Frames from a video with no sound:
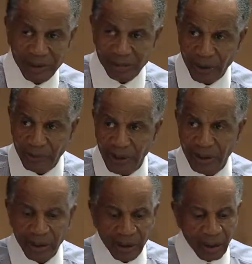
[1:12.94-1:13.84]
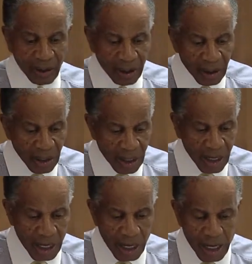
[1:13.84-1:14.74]
part of that.
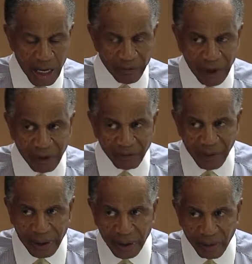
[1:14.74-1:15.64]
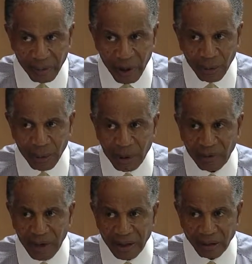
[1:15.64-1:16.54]
If I could find out about
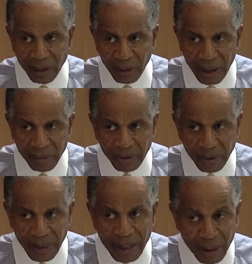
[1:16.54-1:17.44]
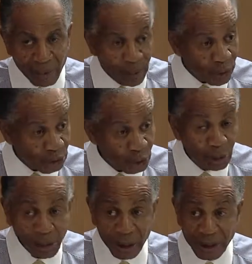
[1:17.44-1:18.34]
if he has requirements, and it sure
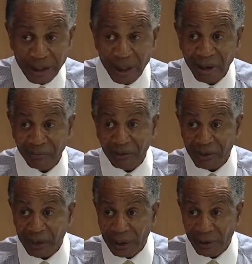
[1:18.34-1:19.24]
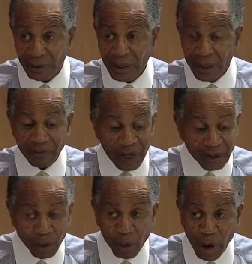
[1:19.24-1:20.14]
would be nice if I found out if he
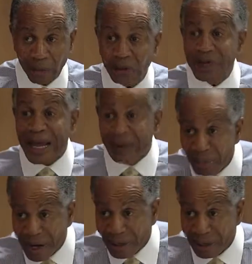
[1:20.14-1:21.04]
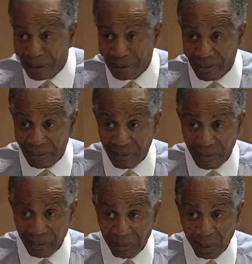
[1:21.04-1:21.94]
has requirements and money.
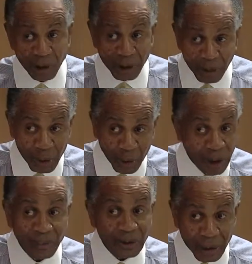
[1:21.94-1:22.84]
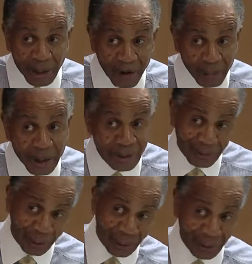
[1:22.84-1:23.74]
Because he have requirements to not have money,
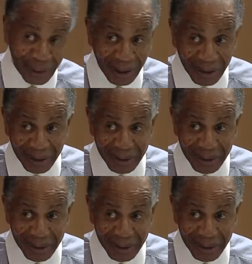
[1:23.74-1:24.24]
so okay.